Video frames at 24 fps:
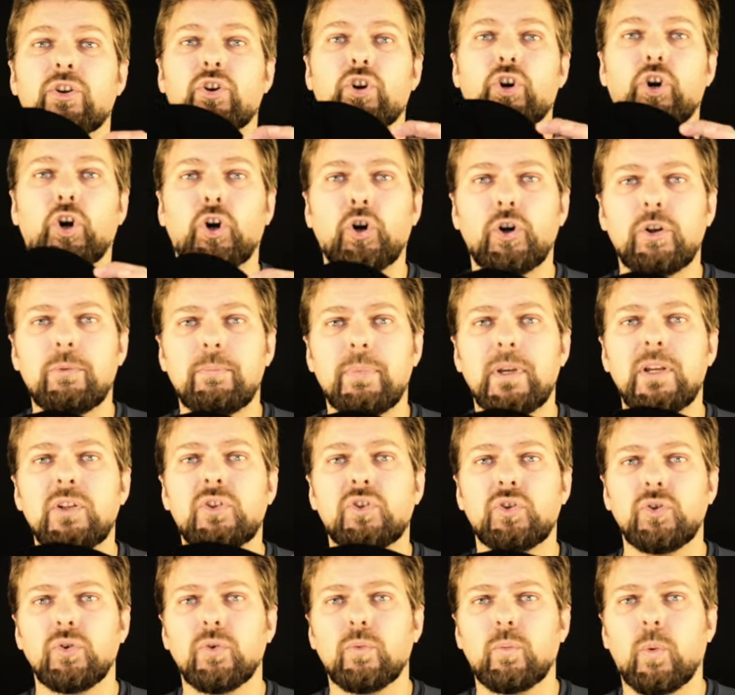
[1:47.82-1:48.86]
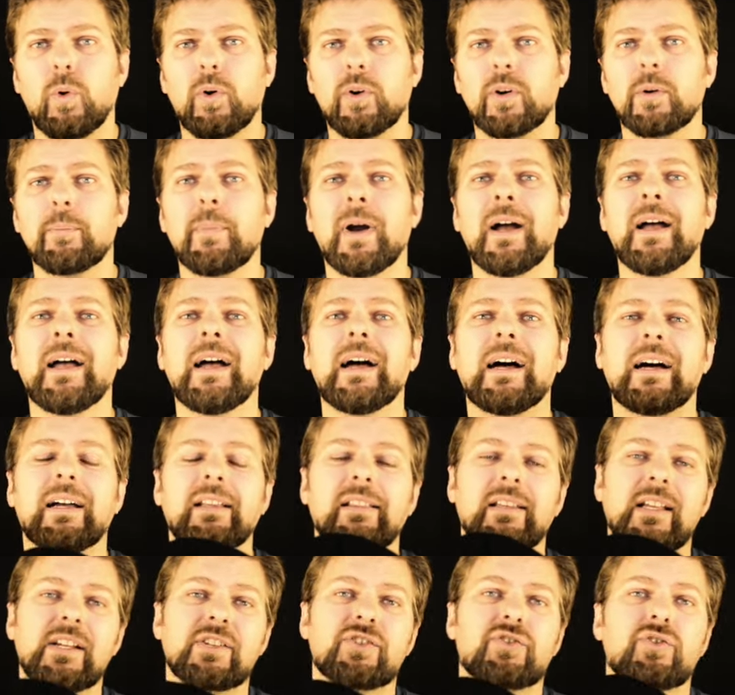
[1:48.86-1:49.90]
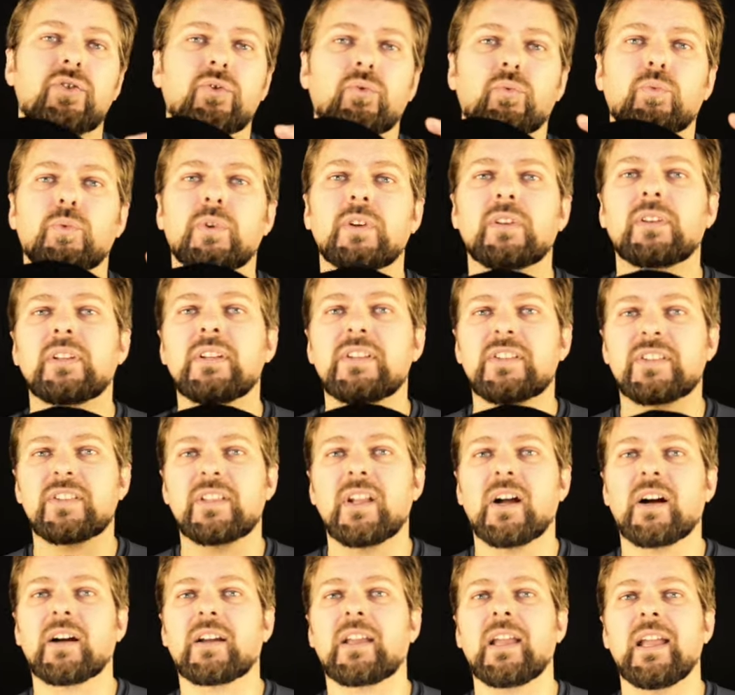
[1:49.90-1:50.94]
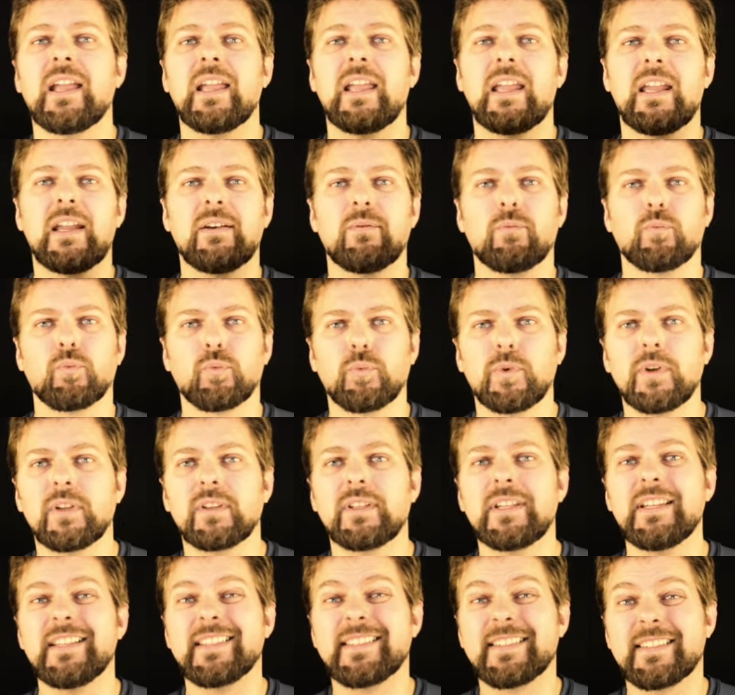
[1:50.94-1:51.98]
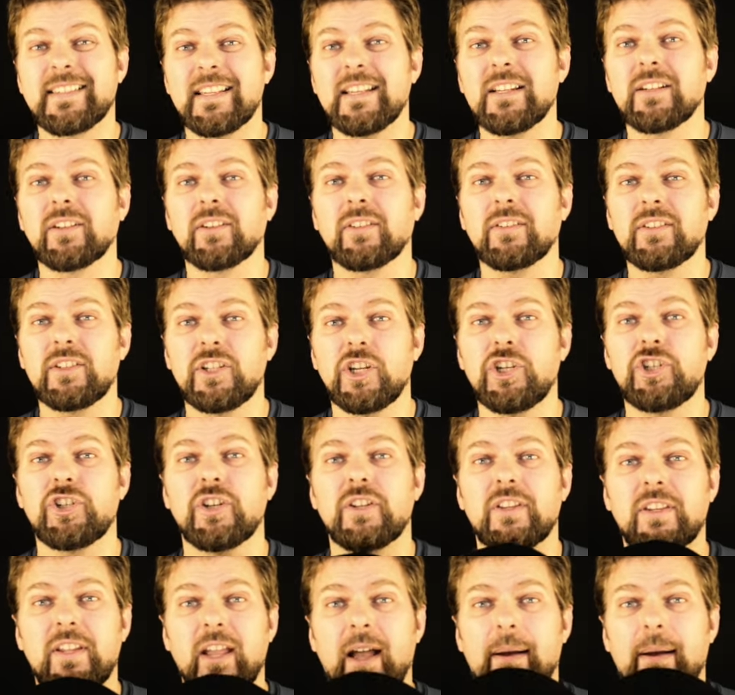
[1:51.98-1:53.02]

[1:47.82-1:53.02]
it could be too warm unless you're really stuck in really single digit